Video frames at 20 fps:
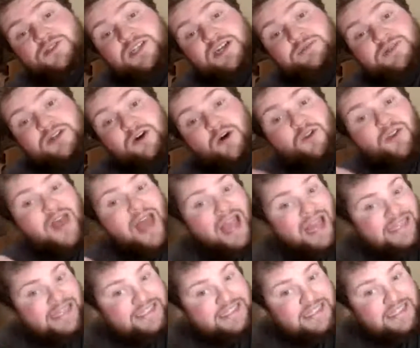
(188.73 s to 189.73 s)
which I would call
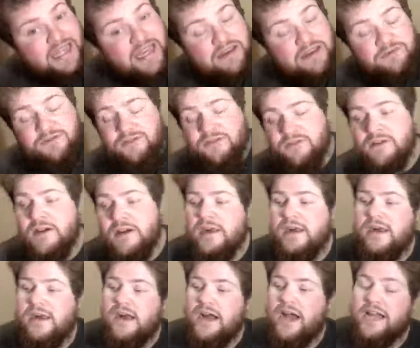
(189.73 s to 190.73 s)
anti-life.
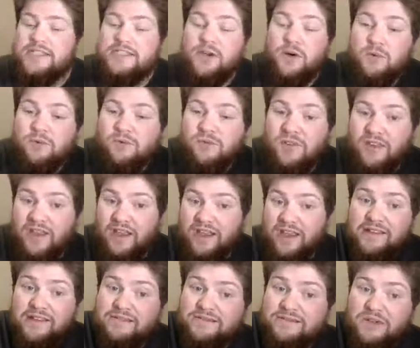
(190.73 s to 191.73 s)
And
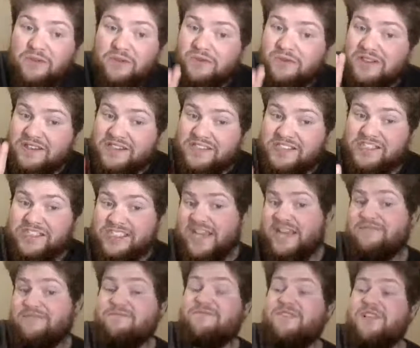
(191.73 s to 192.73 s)
hopefully the
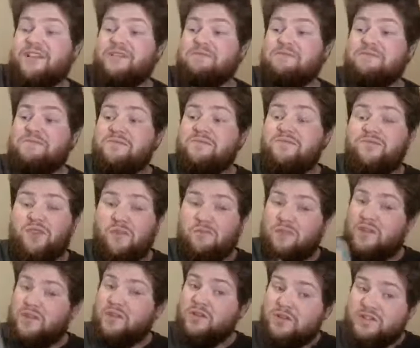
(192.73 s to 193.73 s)
Shazam film,
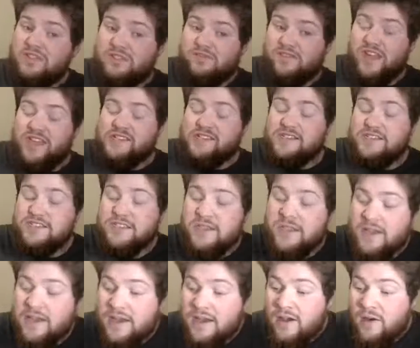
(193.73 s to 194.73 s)
from the looks of things,
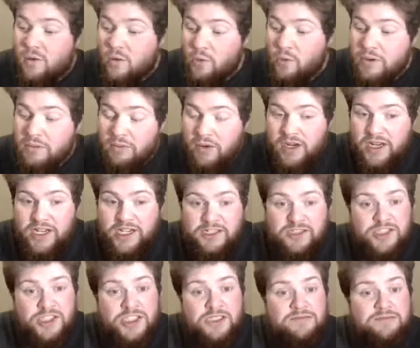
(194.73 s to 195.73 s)
will be pretty
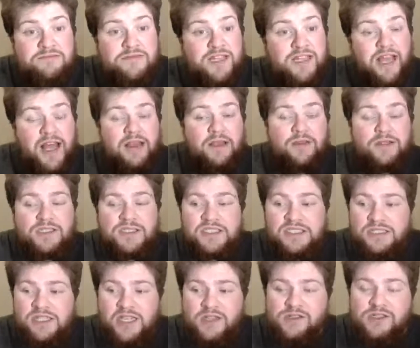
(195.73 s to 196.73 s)
good. It
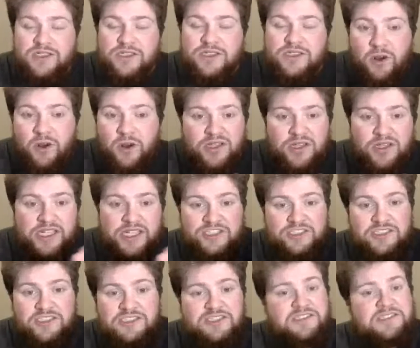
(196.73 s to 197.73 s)
looks like an all
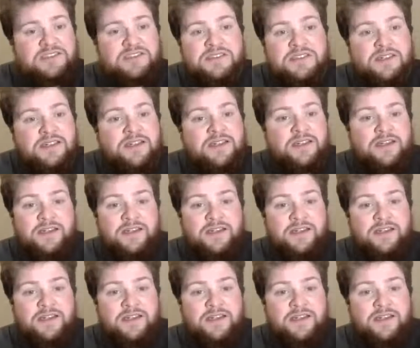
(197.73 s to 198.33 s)
ages